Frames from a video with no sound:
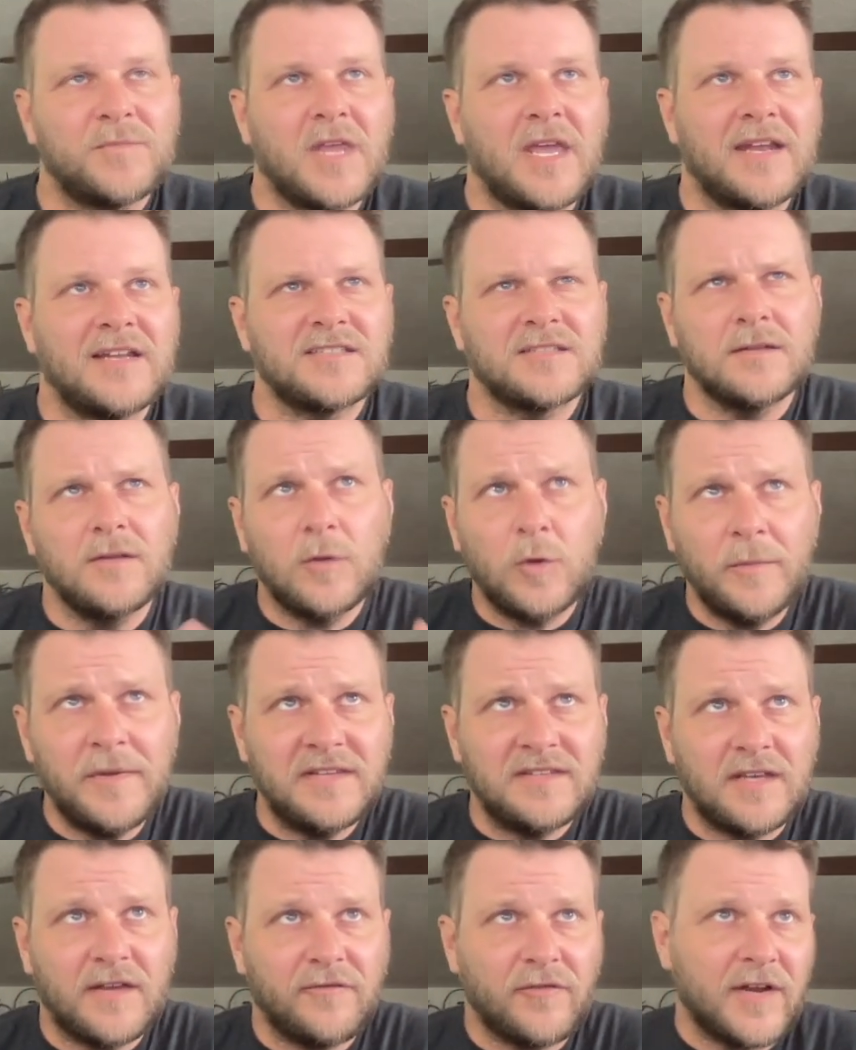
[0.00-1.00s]
And it's a little bit
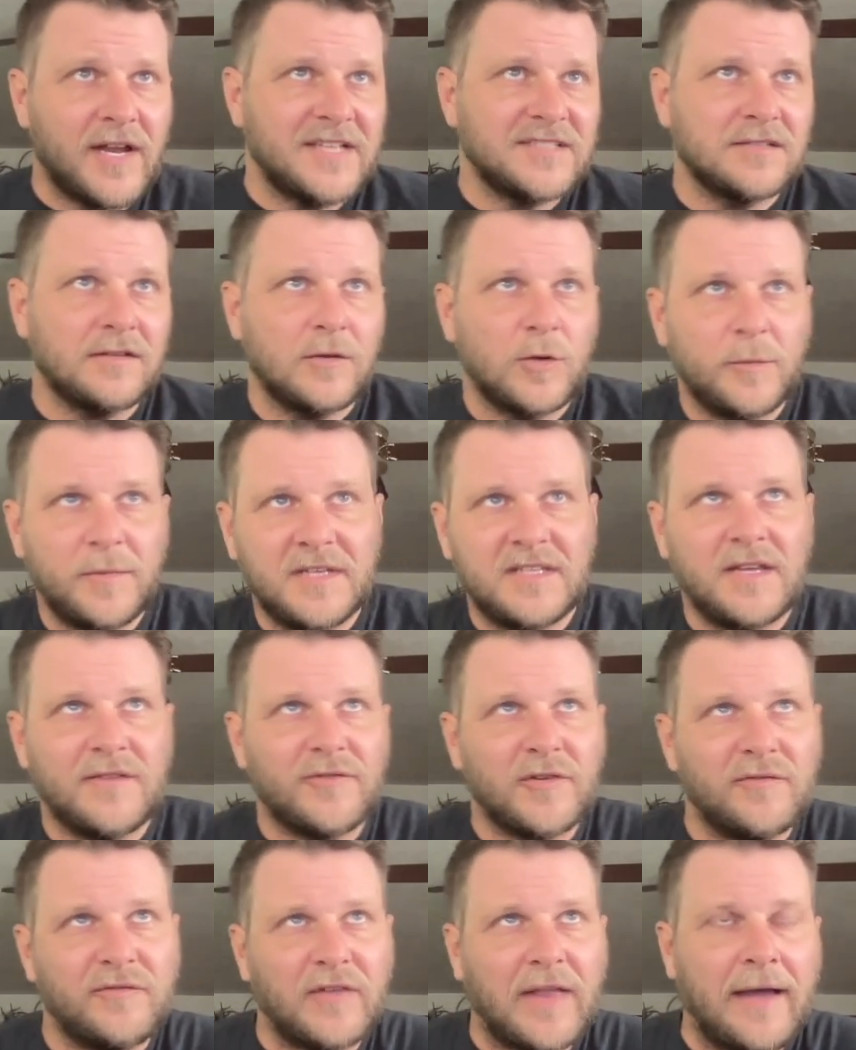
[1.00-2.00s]
different, has a little bit
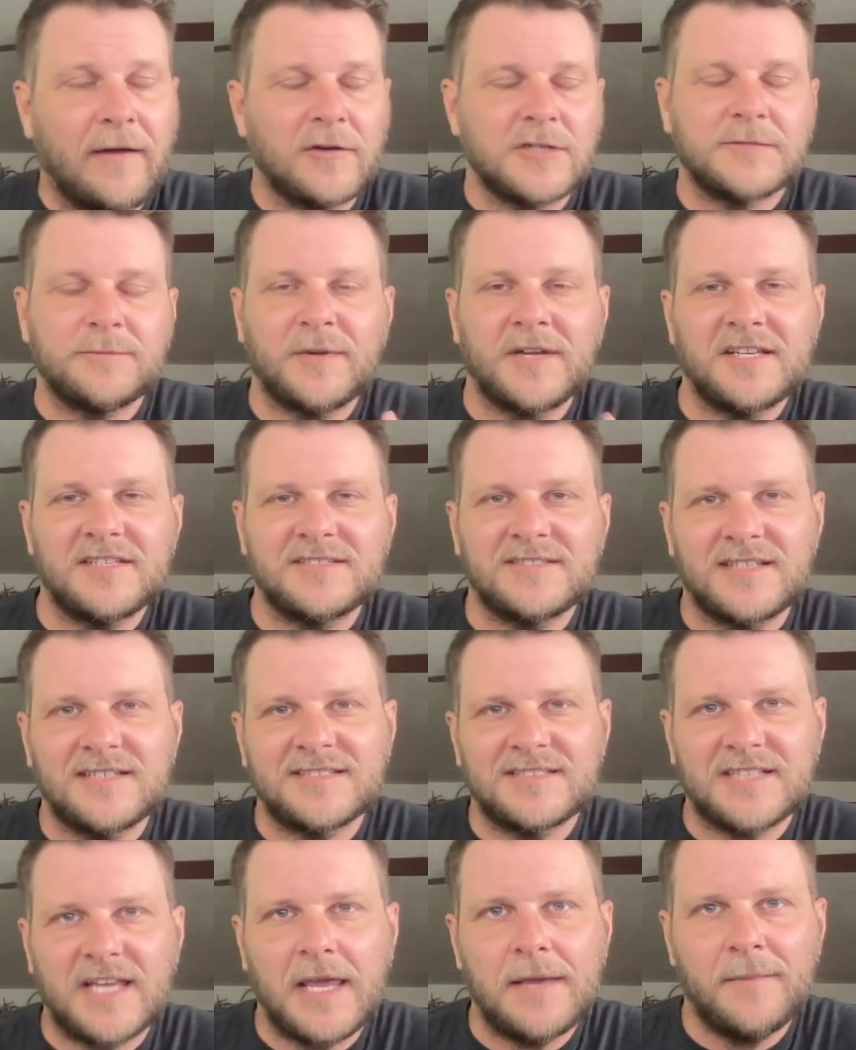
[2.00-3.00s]
different flowers, but it's the
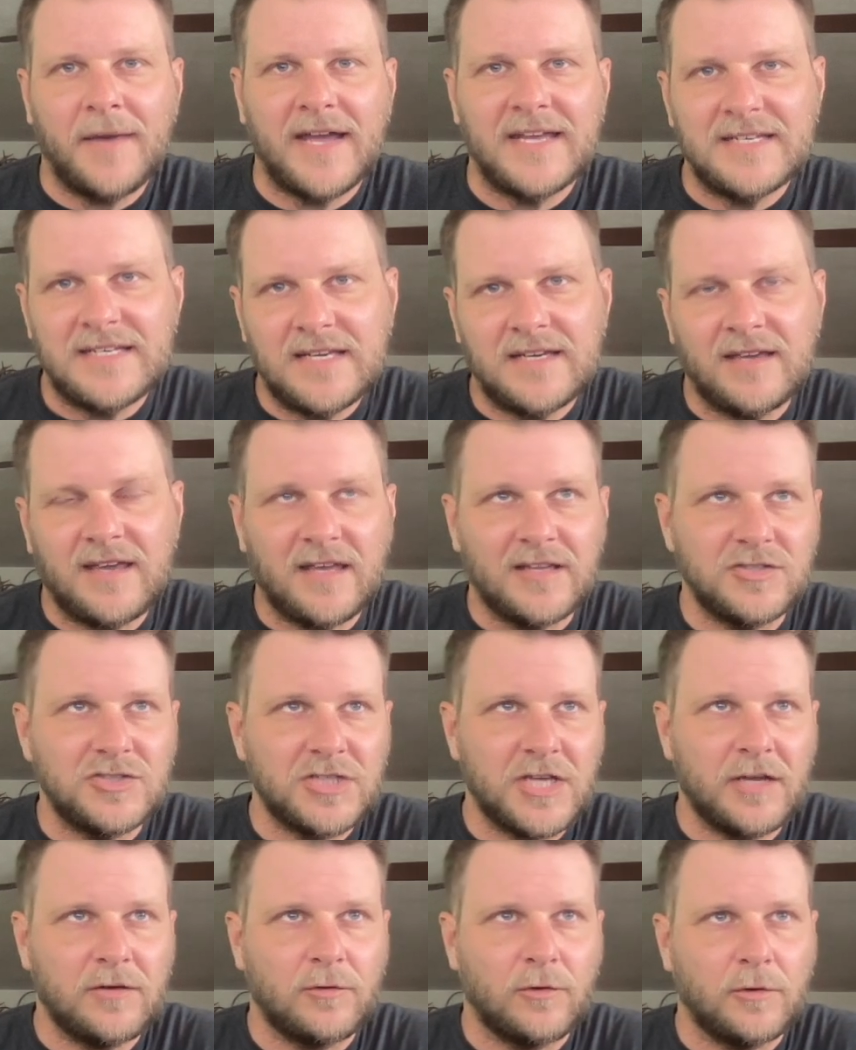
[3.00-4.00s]
same idea in
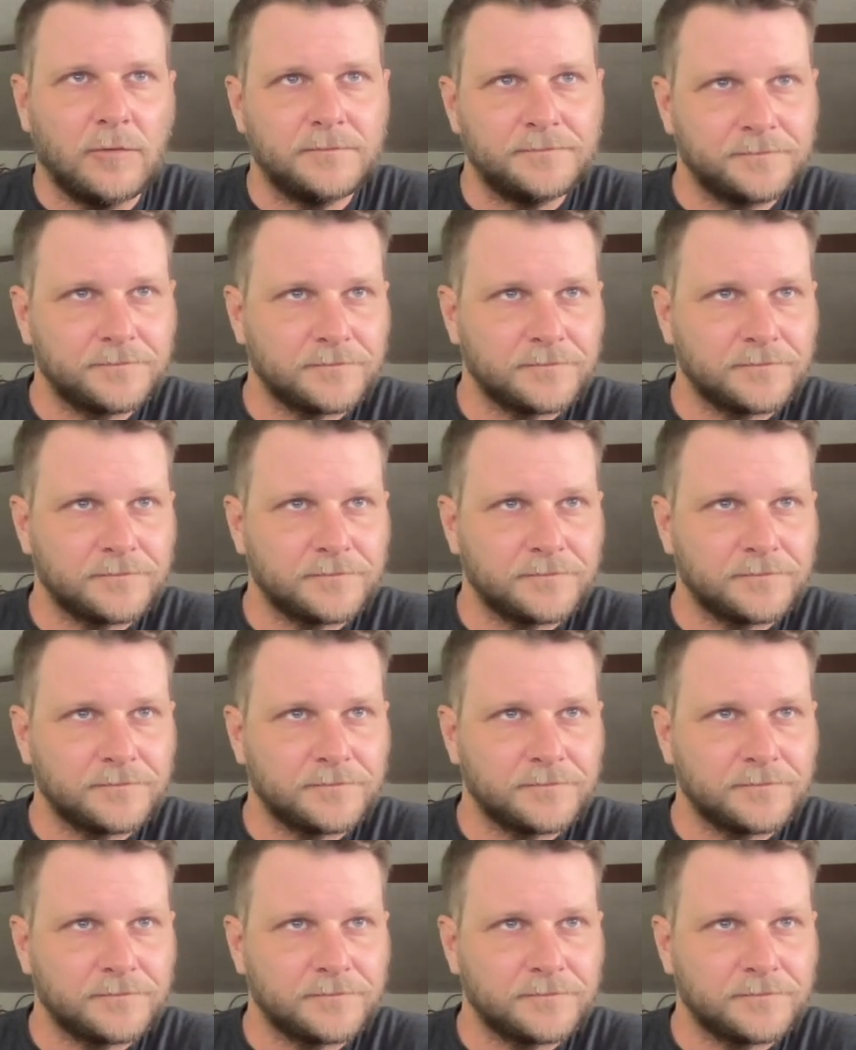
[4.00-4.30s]
general.